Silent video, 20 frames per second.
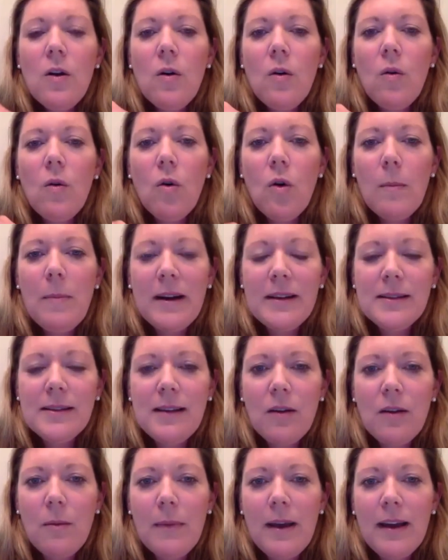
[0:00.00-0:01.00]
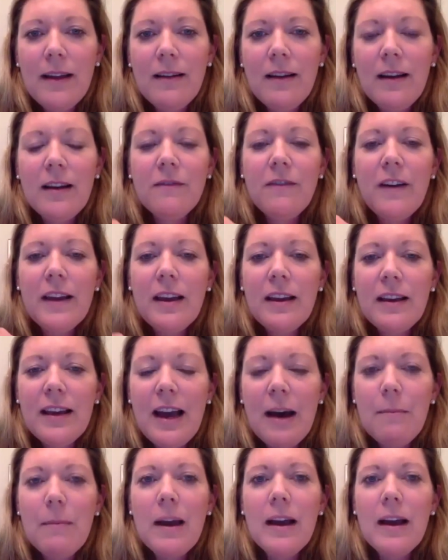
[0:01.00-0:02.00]
or by settlement? And if I can
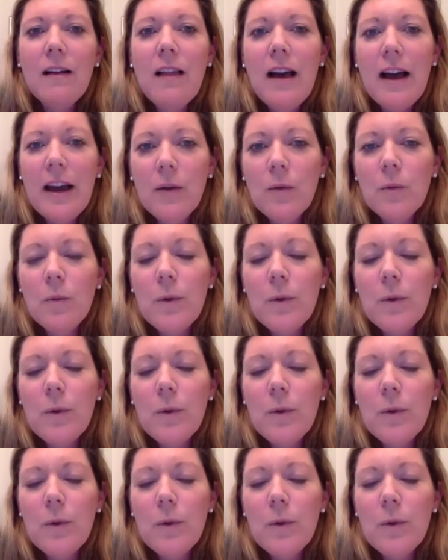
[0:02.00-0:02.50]
get my client,